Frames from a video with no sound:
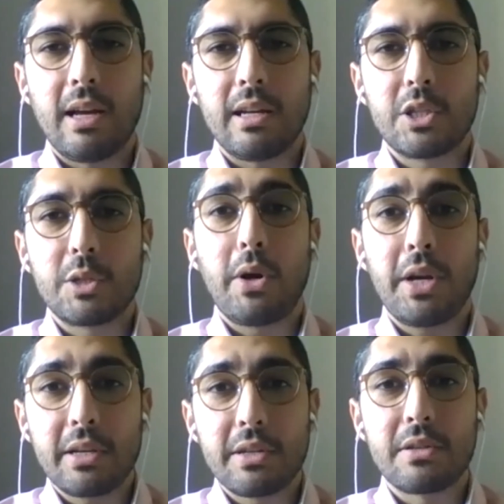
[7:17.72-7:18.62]

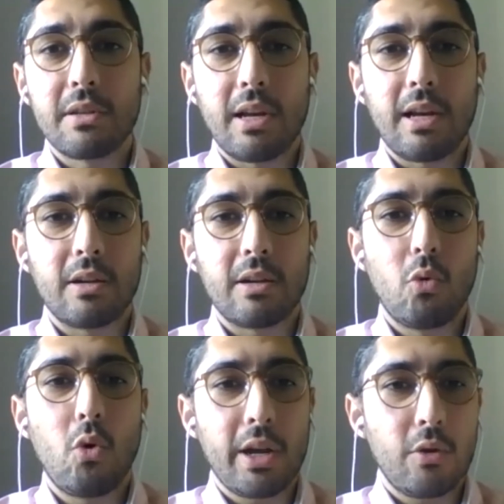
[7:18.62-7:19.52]
Sponix,
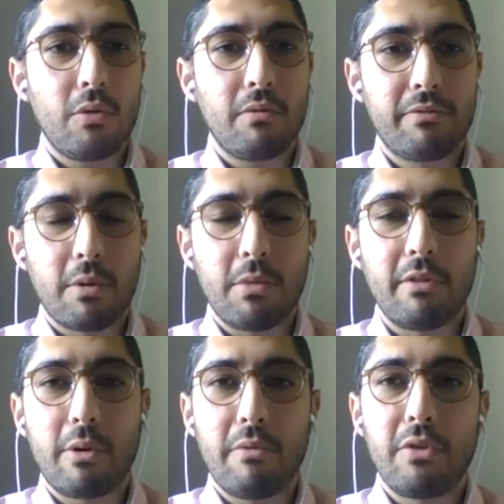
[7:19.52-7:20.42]
who I know from
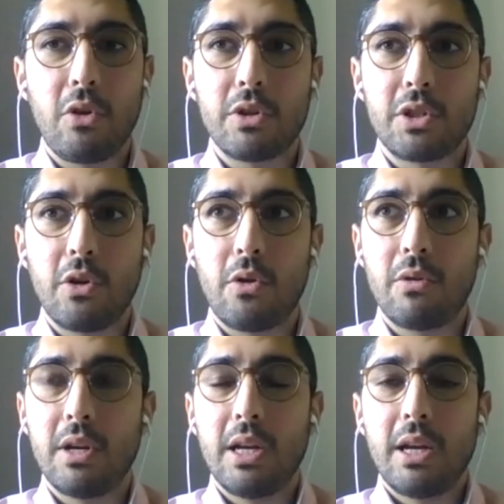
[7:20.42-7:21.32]
a few years
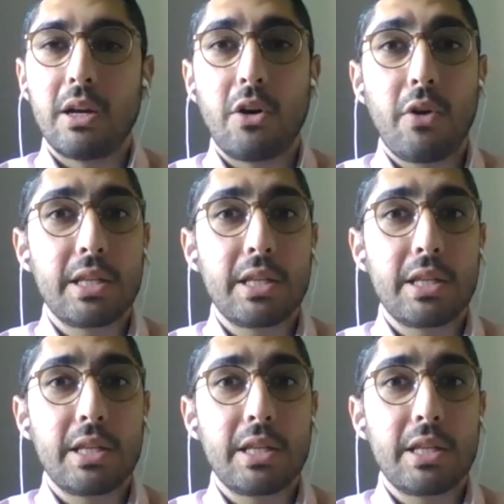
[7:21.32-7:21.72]
ago, great